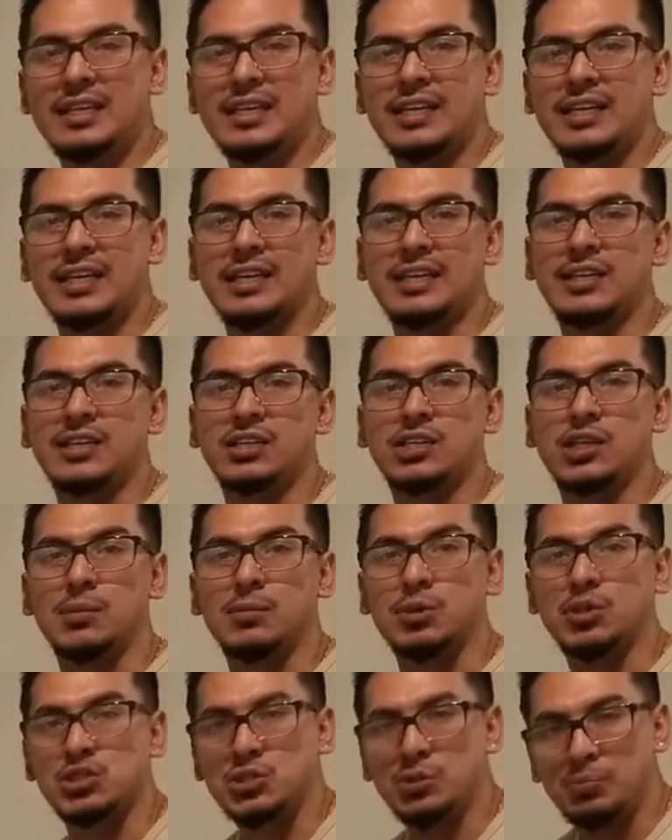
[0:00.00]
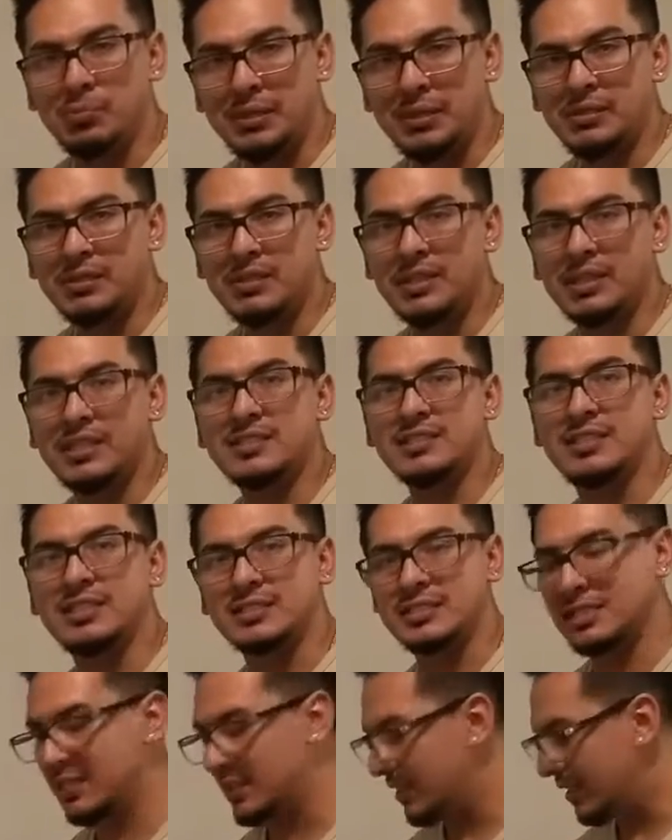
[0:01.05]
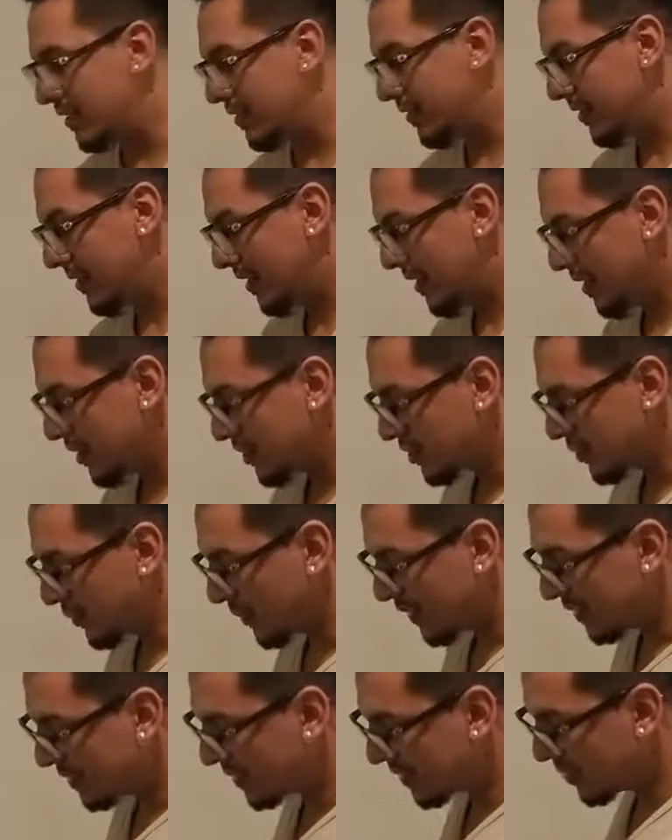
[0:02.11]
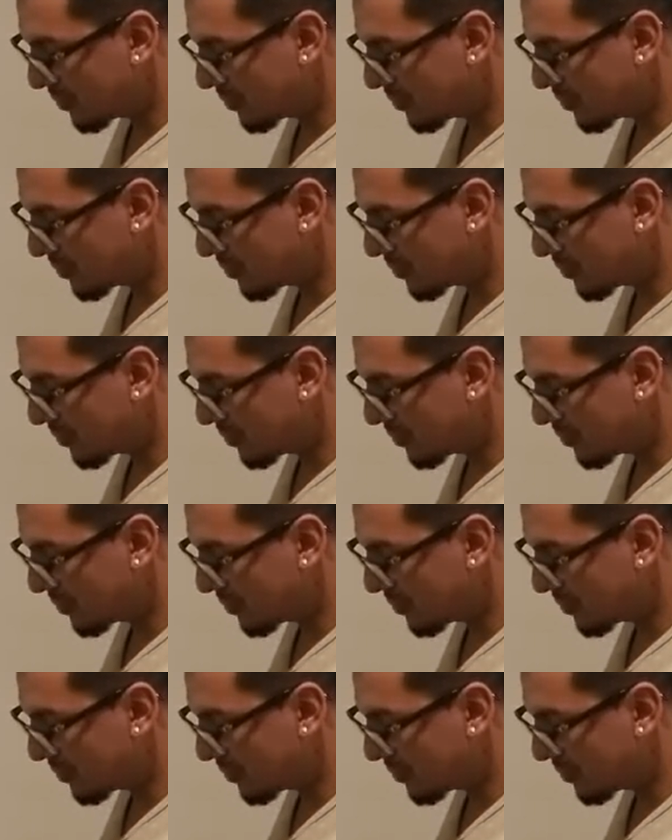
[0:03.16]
in commercial buildings, things like that. So anything